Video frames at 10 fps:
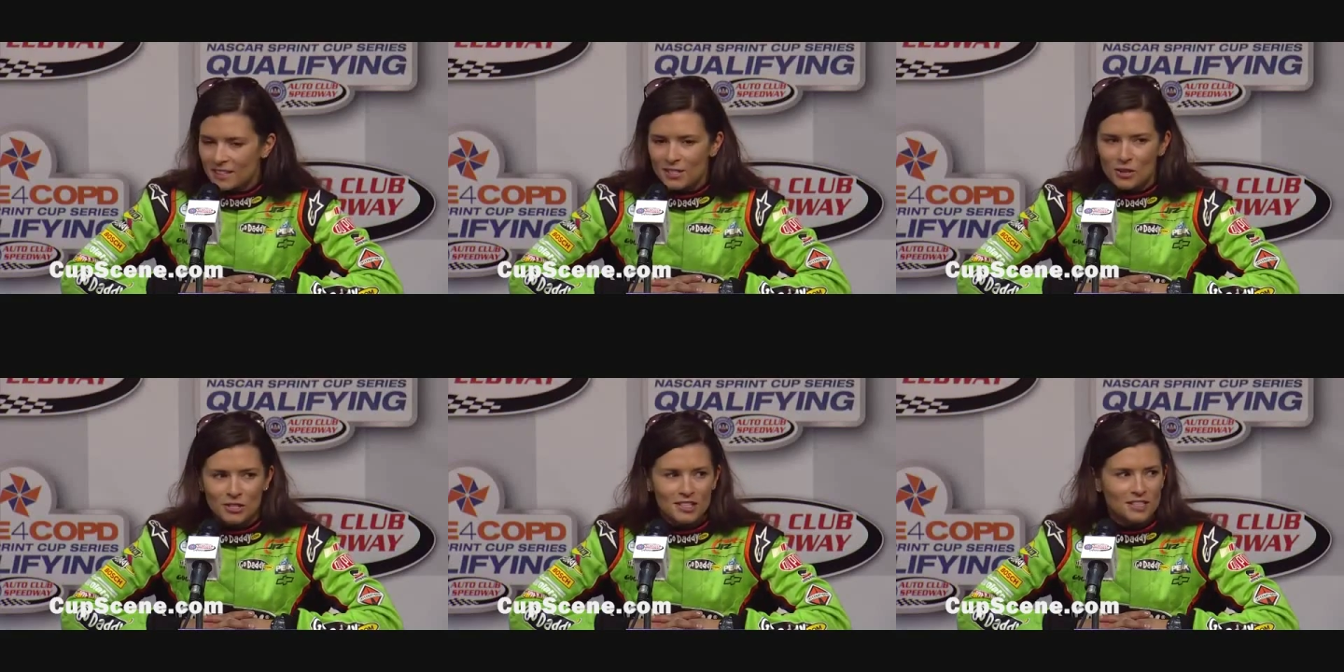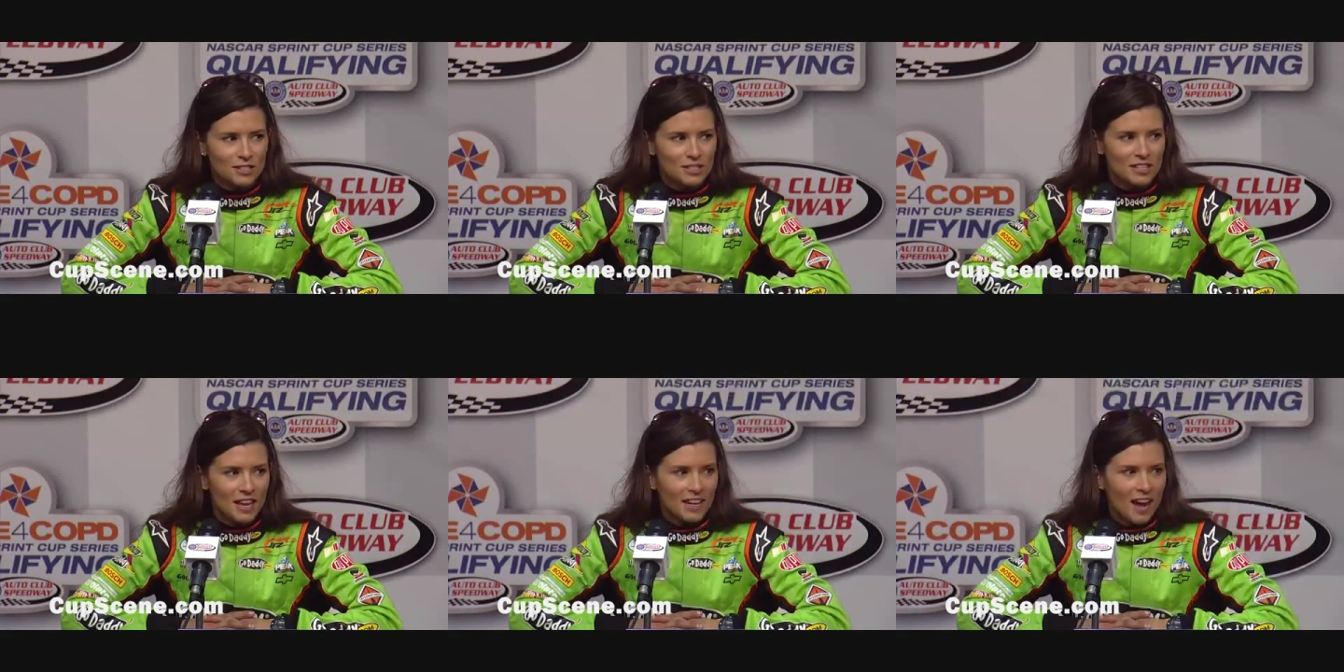So
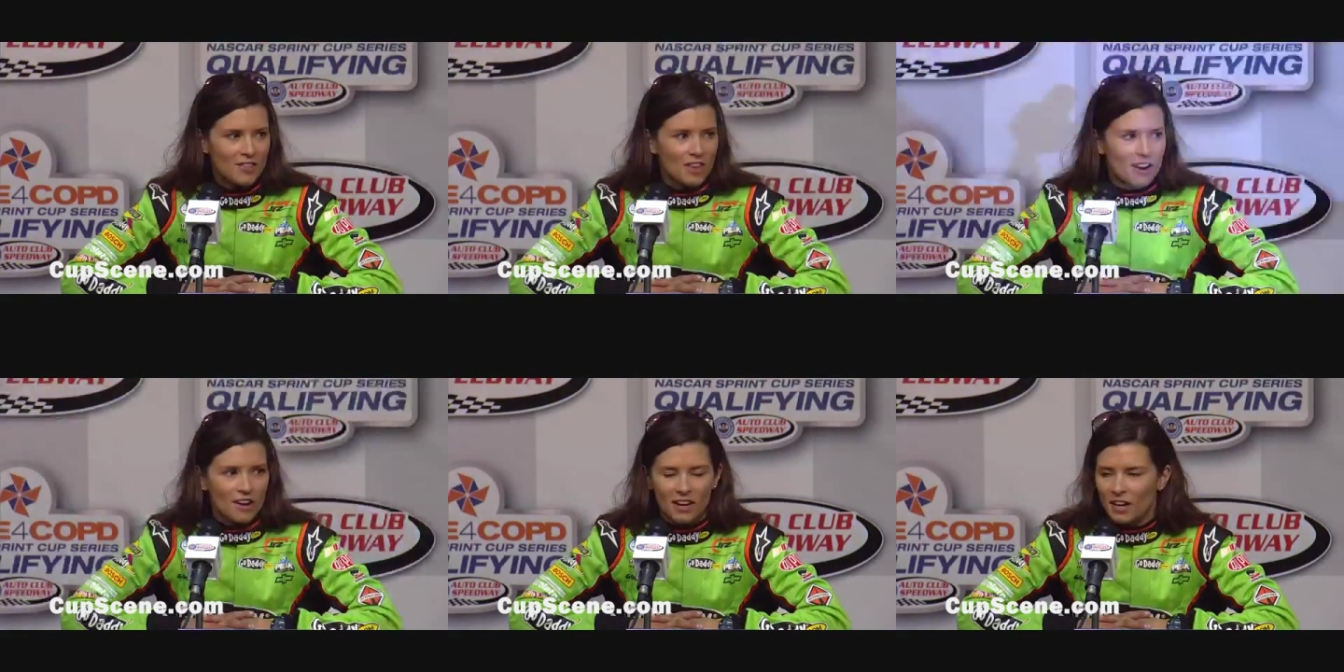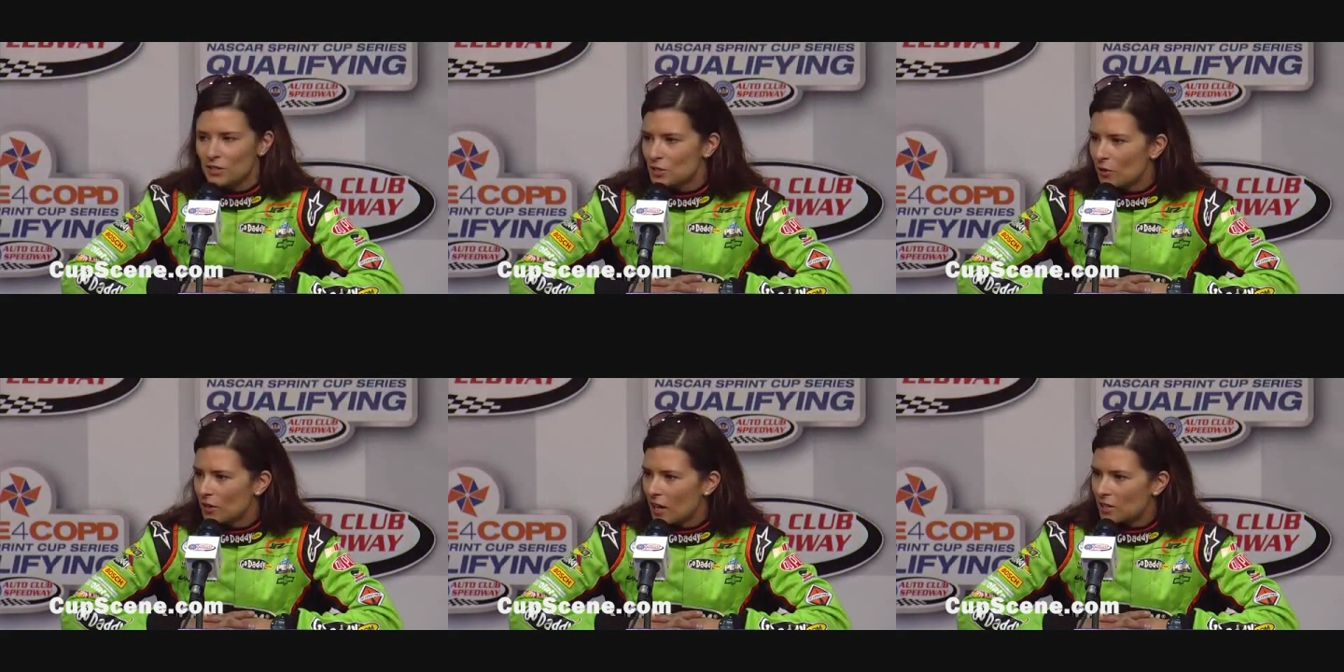she's getting out there and
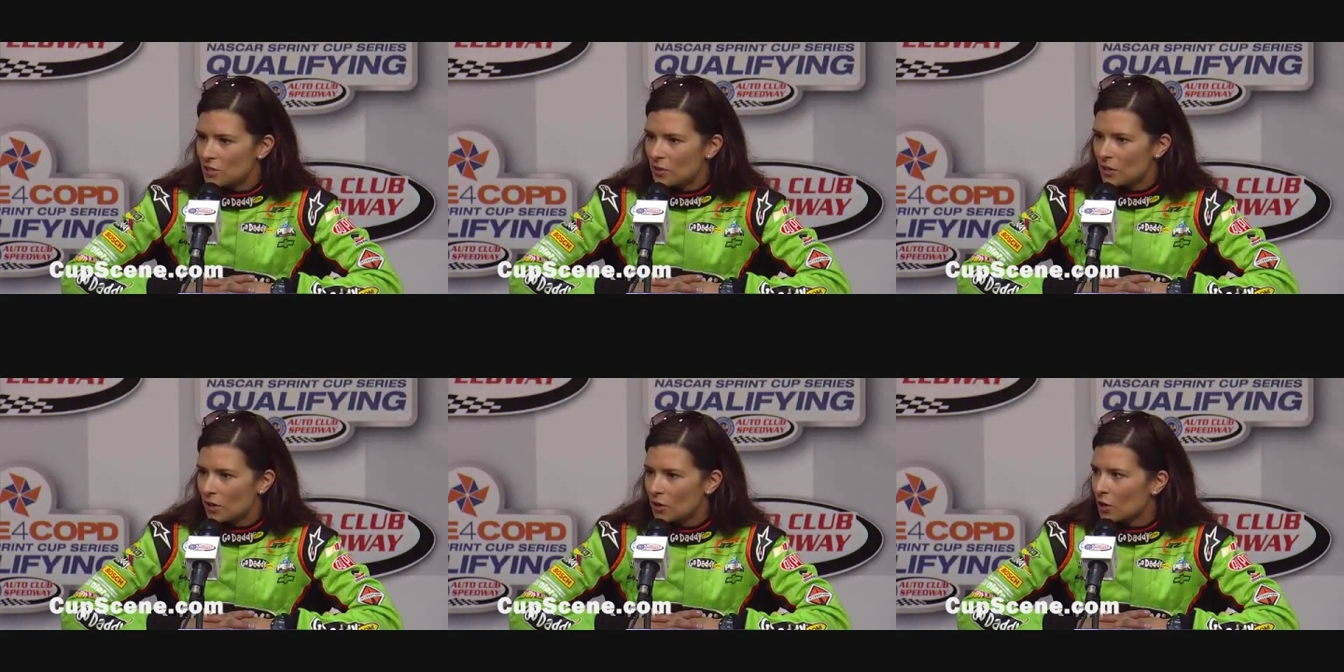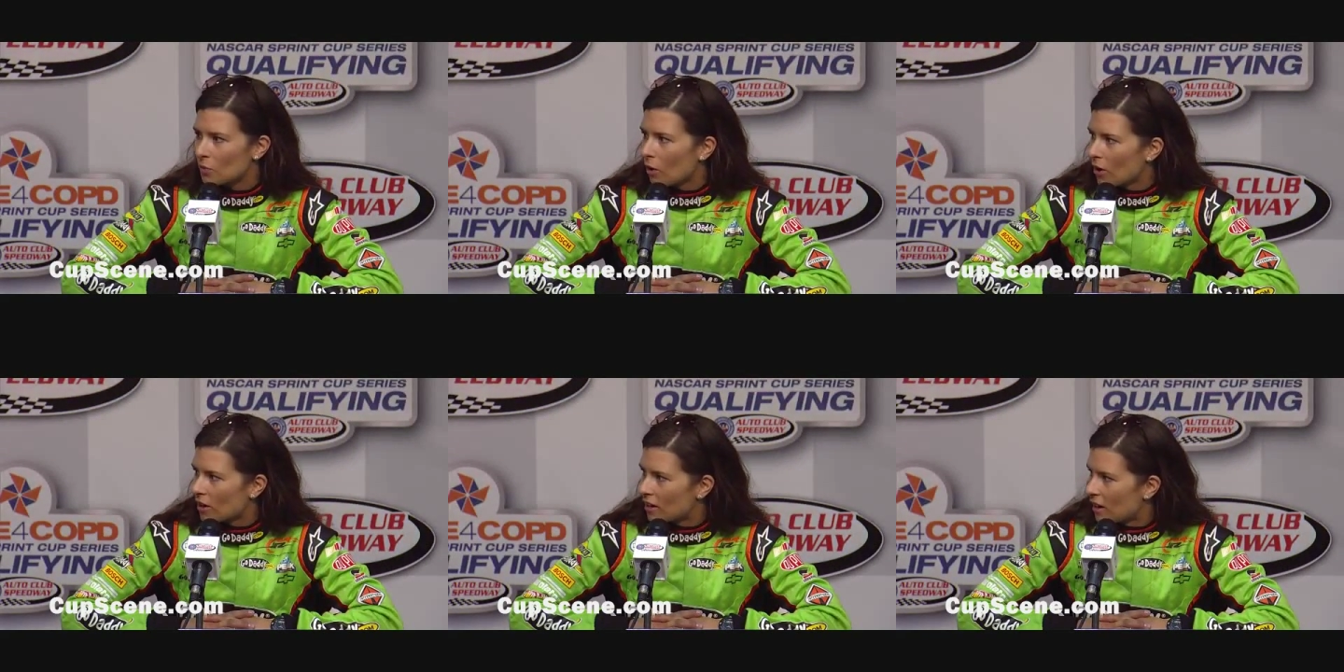doing her good
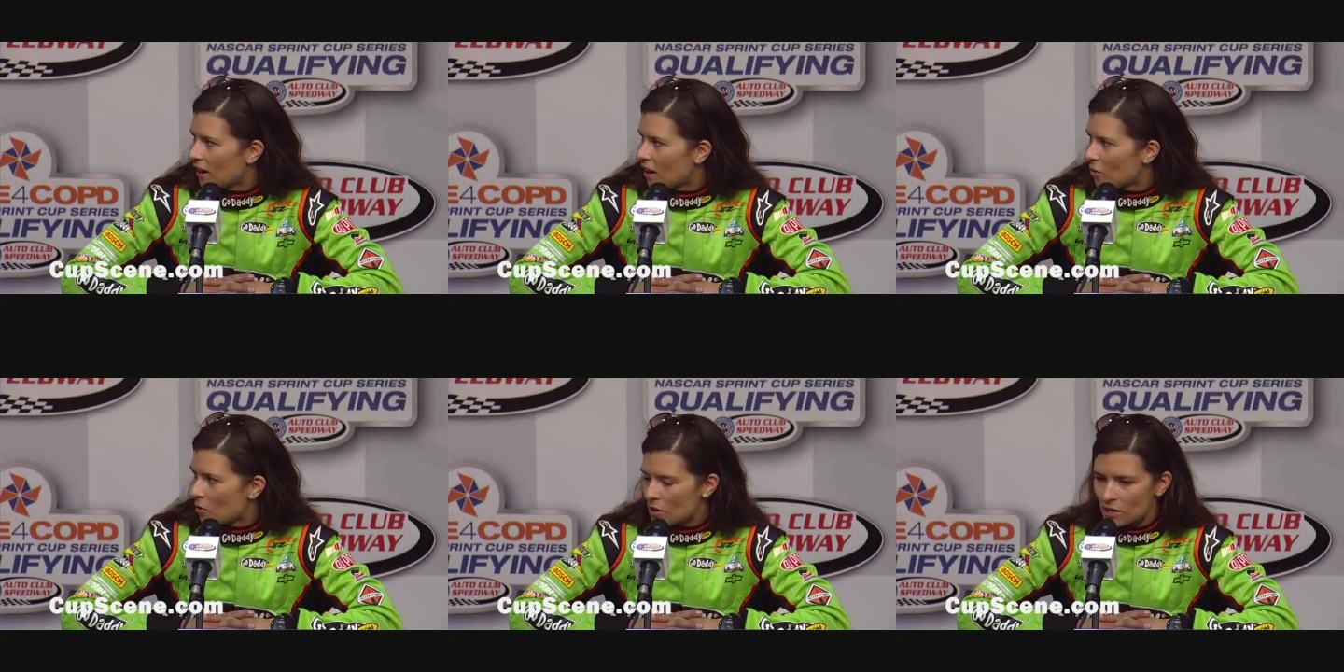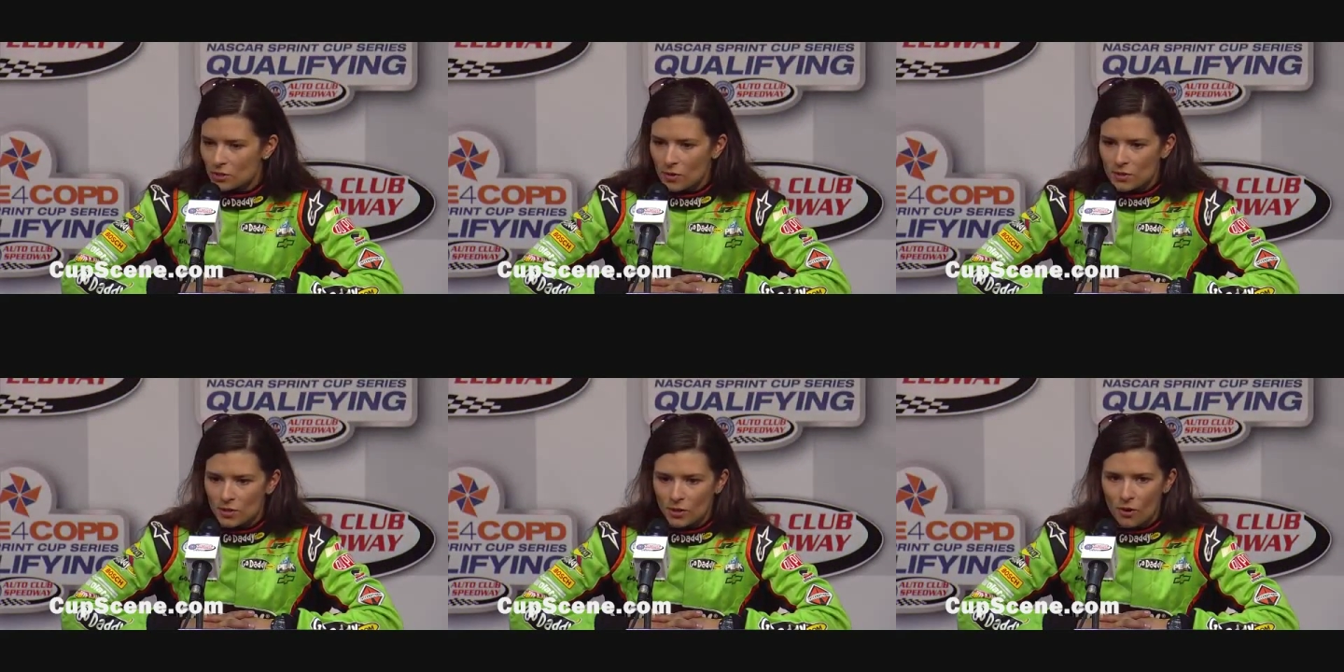work, working
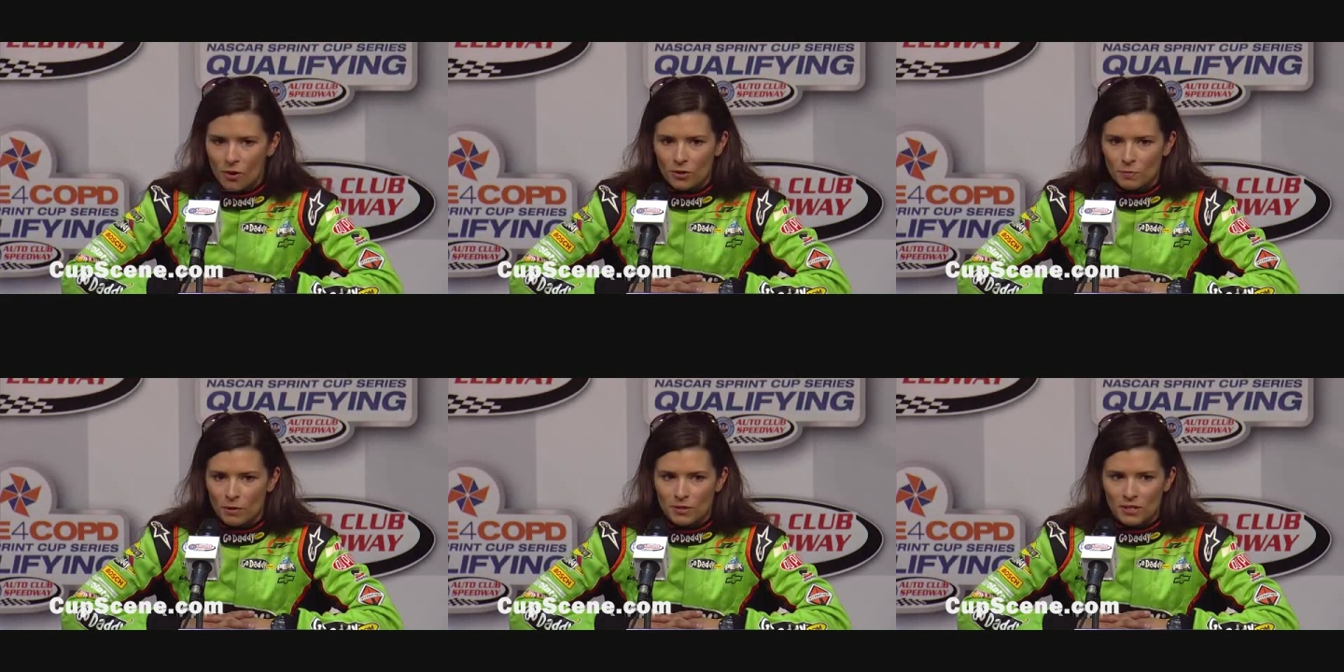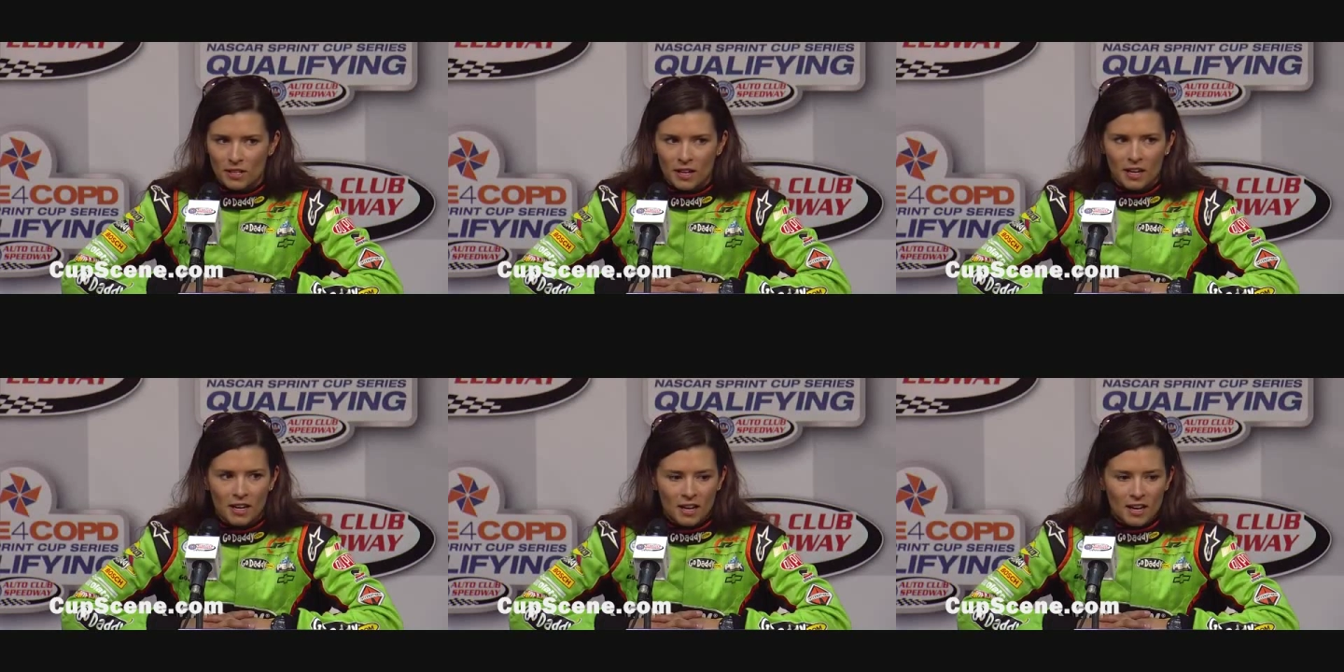towards her goals personally.